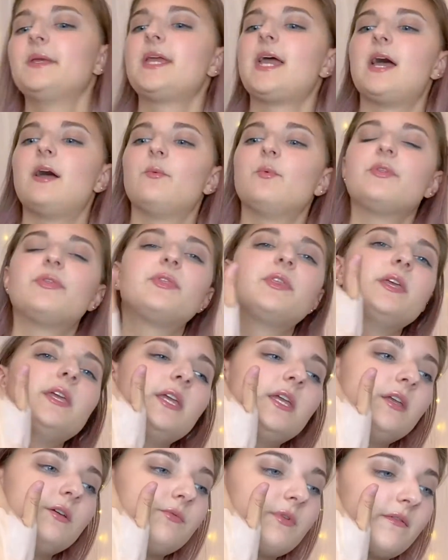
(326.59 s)
yeah, with
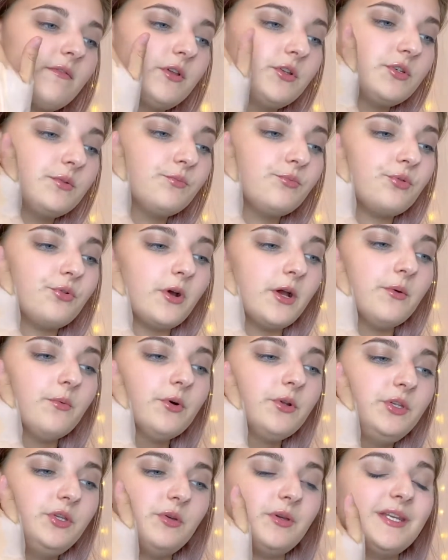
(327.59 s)
the Revolution Pro
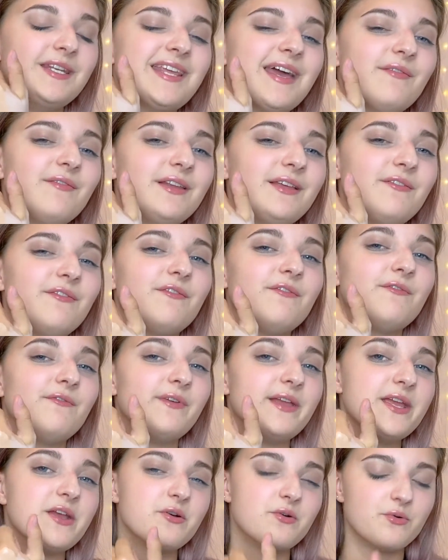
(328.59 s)
one, you can definitely
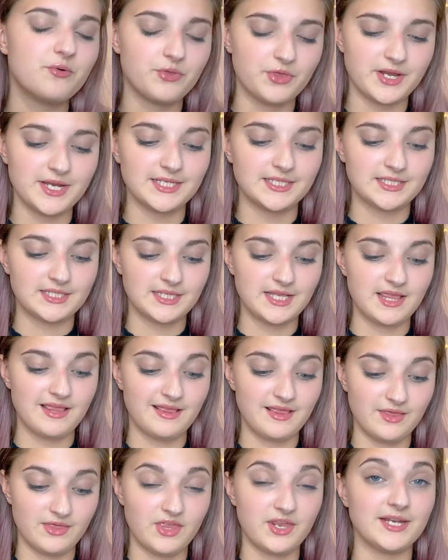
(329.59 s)
feel that it's
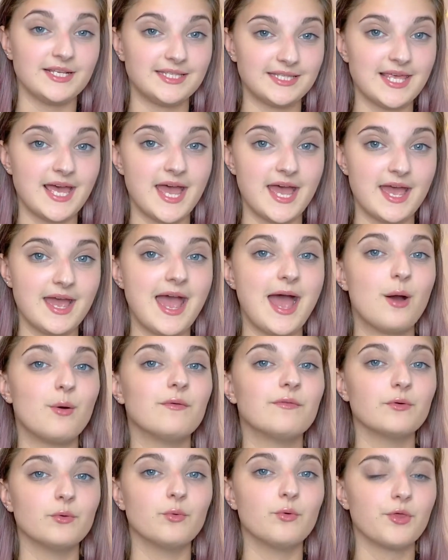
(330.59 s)
there. Out
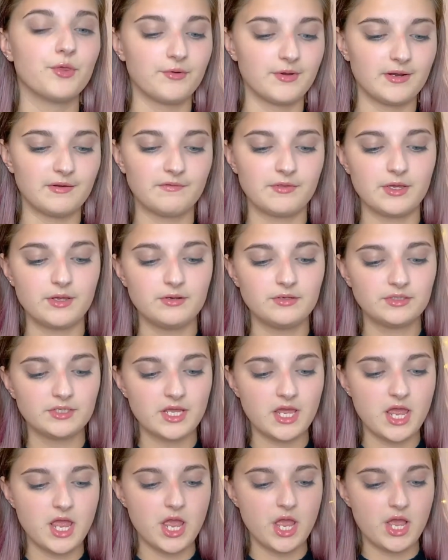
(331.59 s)
of all three of those,
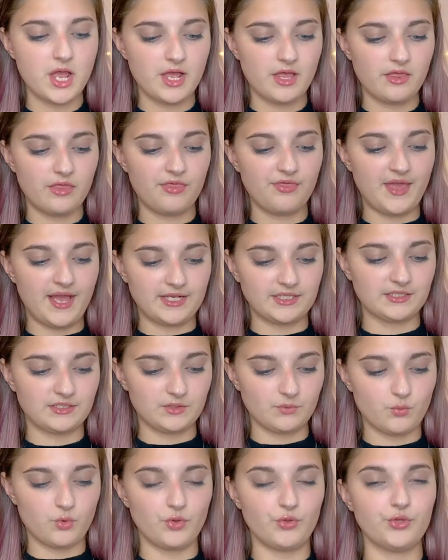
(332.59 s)
that's
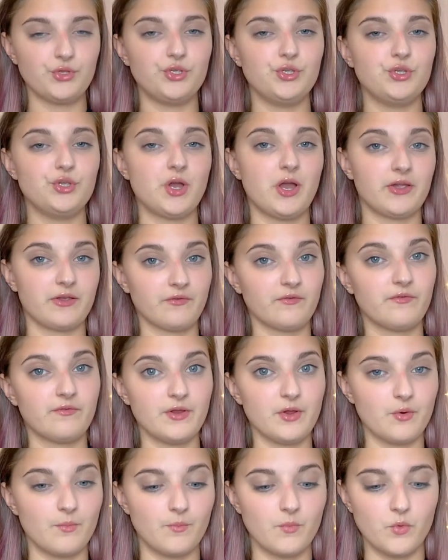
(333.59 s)
the one that I can
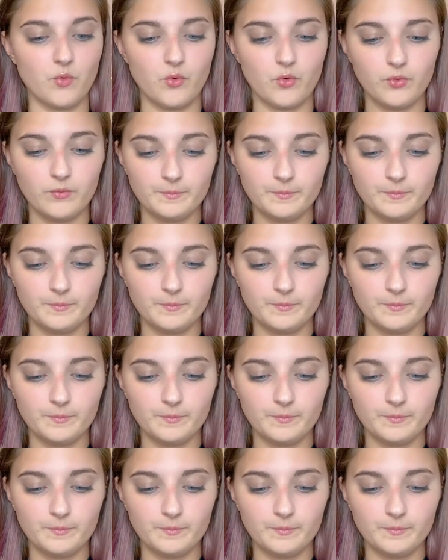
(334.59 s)
feel more.